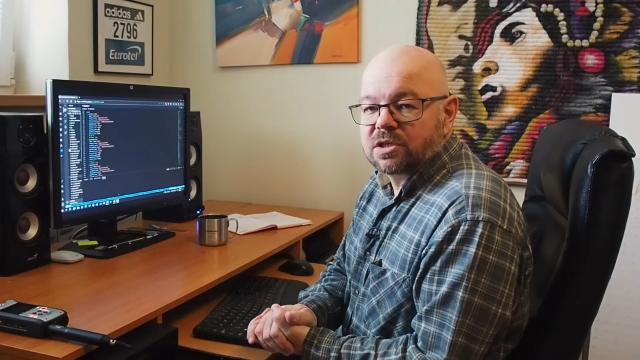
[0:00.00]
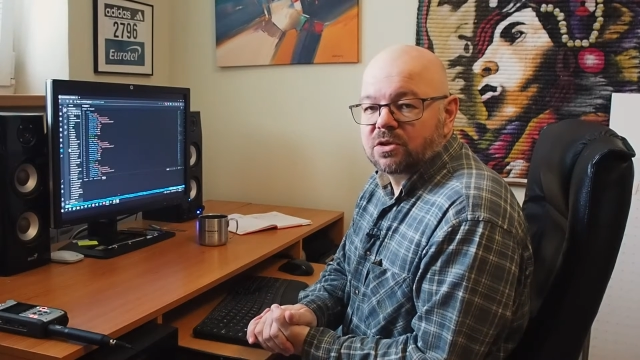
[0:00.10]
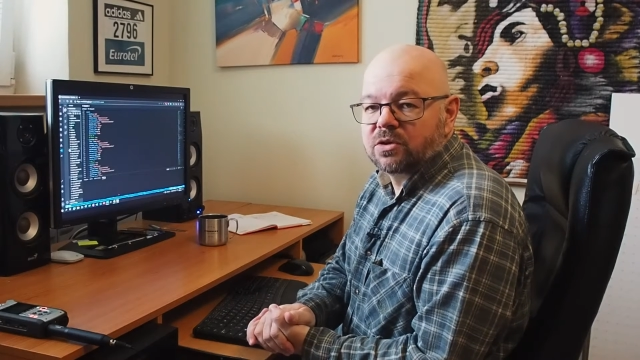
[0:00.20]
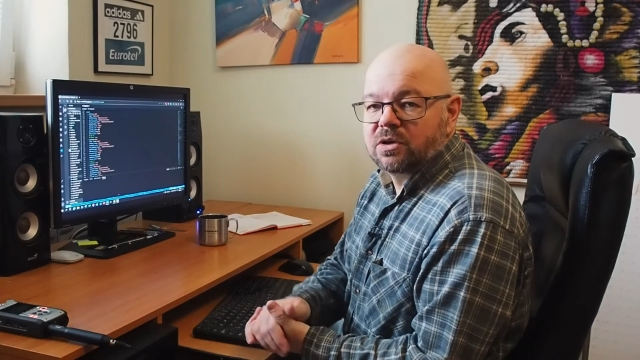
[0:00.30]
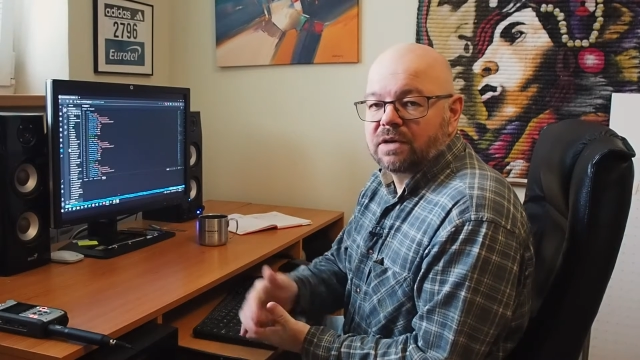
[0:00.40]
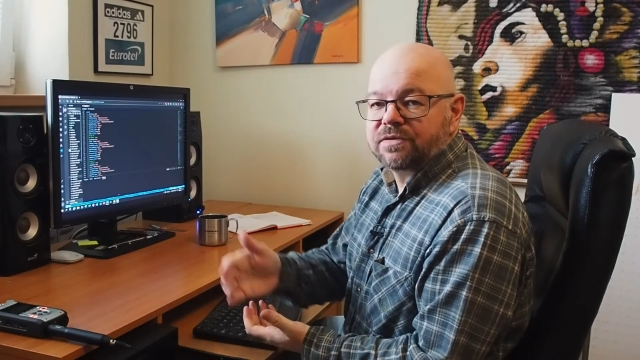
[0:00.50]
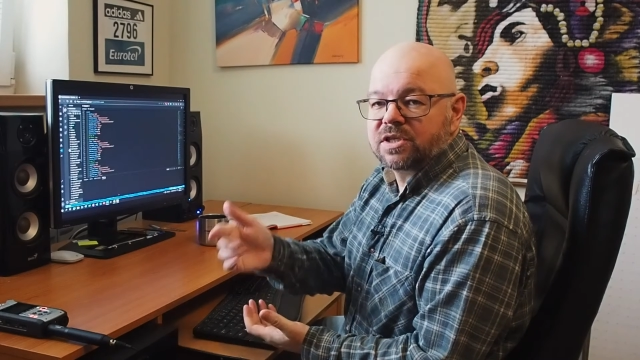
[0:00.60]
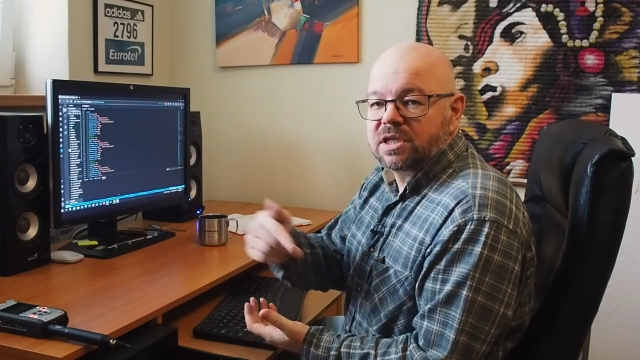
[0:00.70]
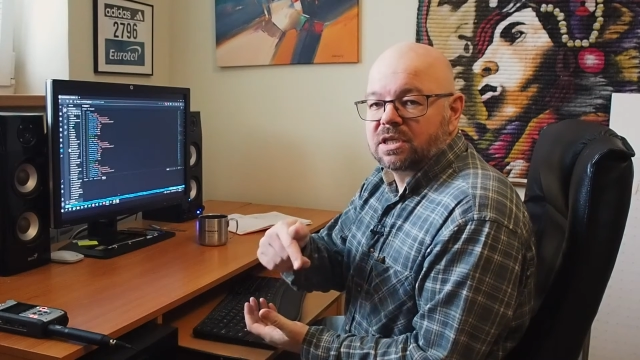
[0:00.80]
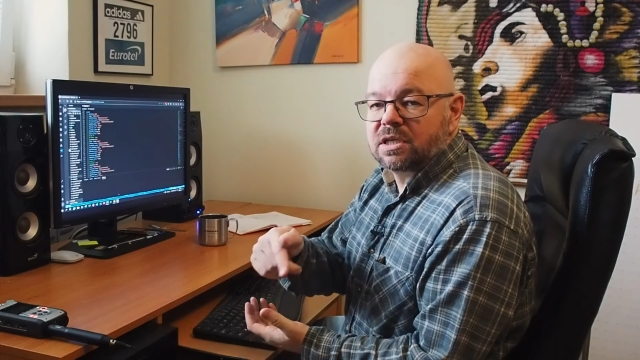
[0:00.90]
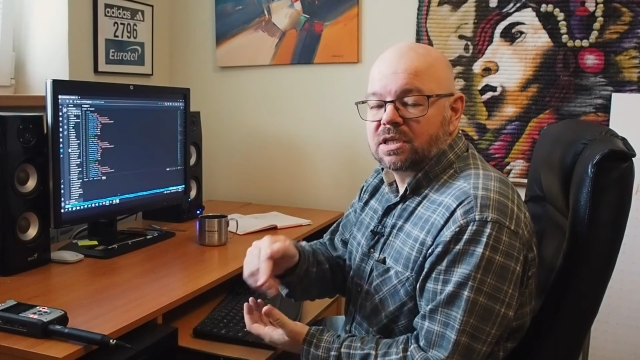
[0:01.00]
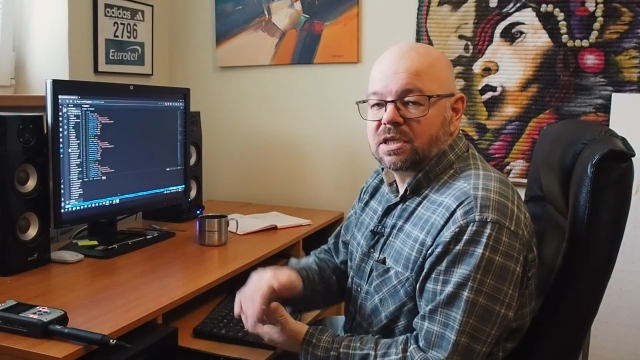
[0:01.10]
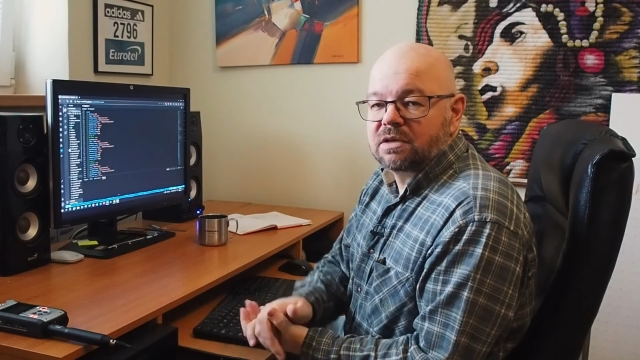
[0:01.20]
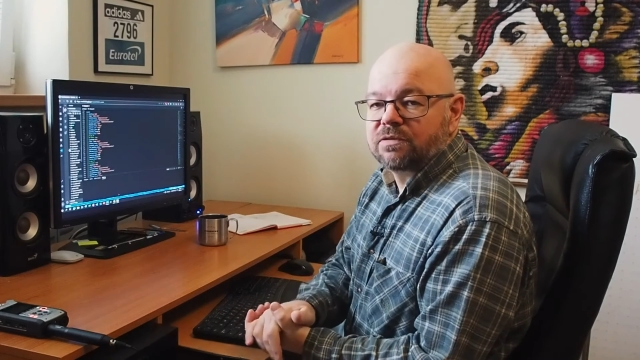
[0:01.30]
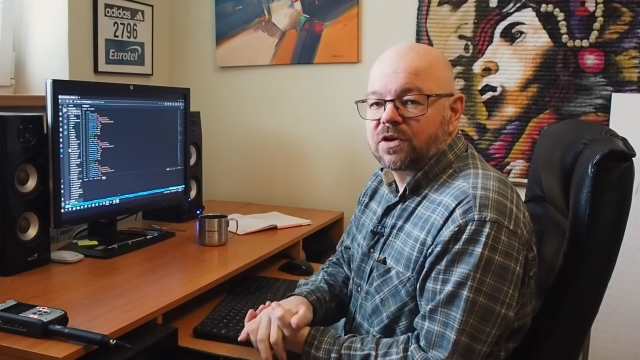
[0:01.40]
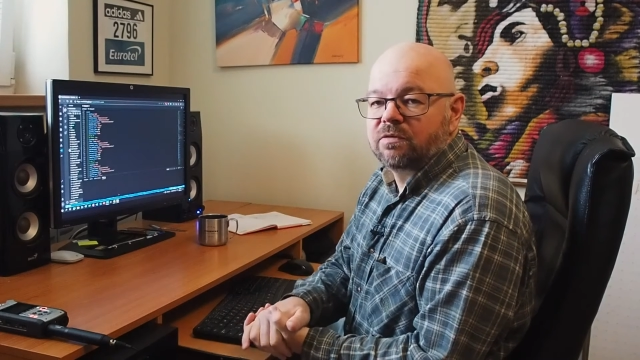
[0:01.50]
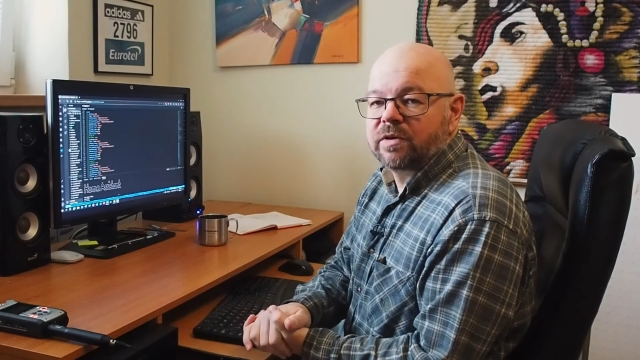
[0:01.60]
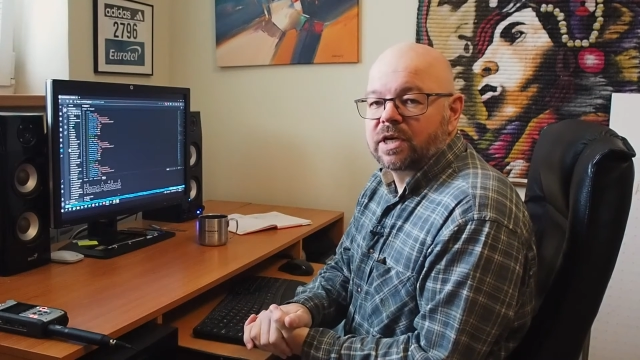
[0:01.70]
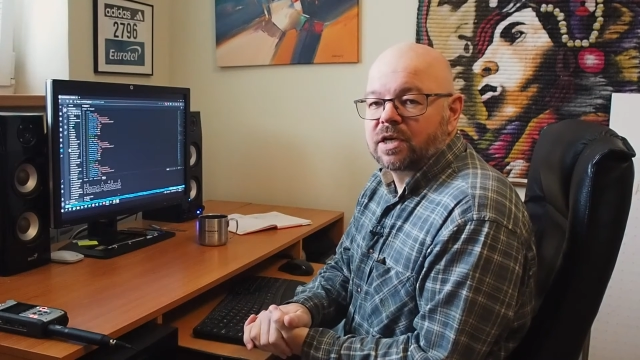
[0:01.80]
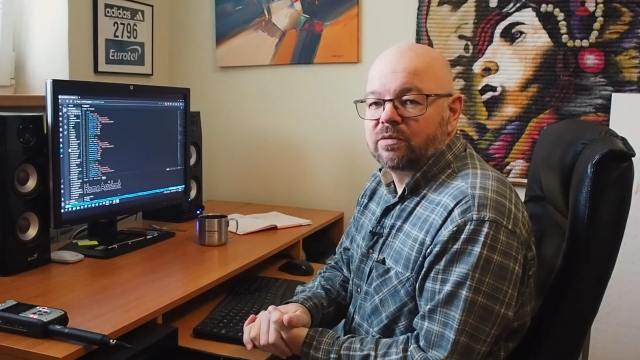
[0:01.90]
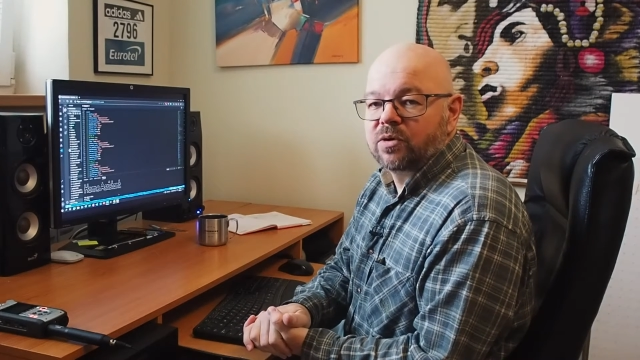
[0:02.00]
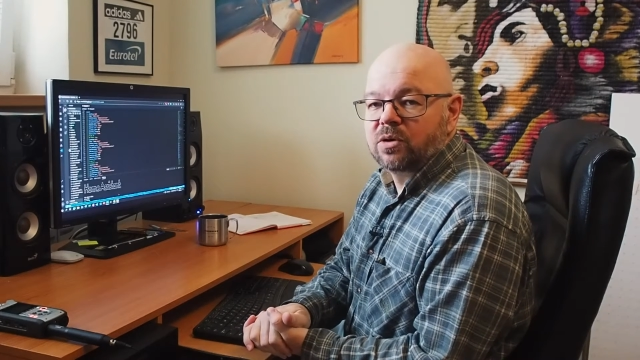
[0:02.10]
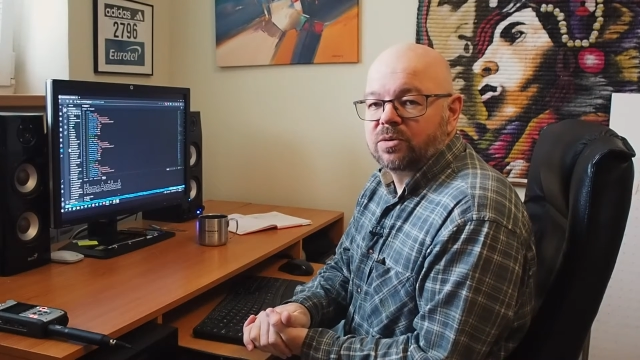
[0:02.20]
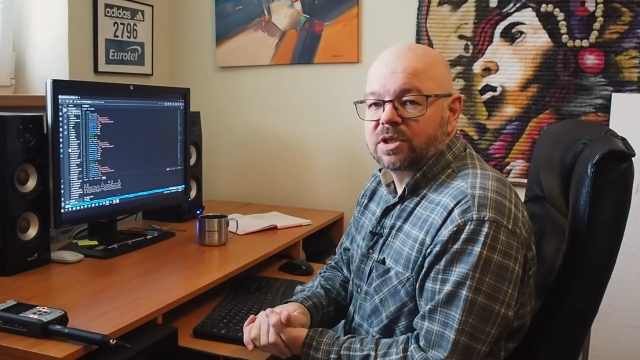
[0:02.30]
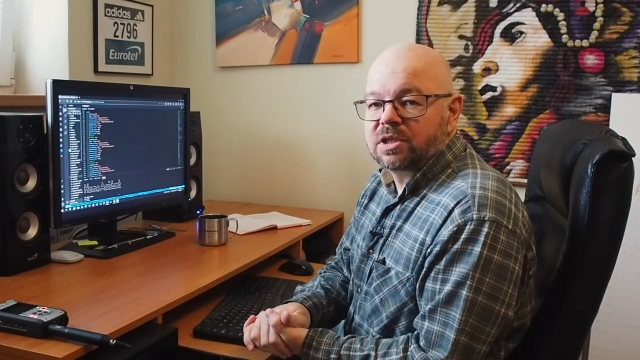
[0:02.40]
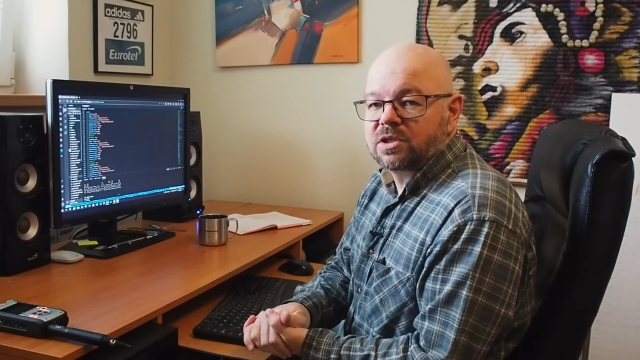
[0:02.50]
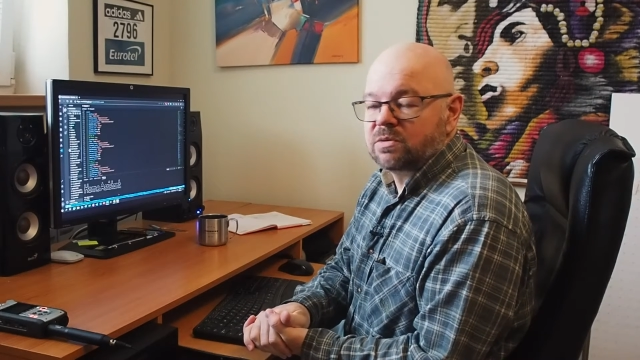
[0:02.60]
So you have seen the firmware I wrote, it's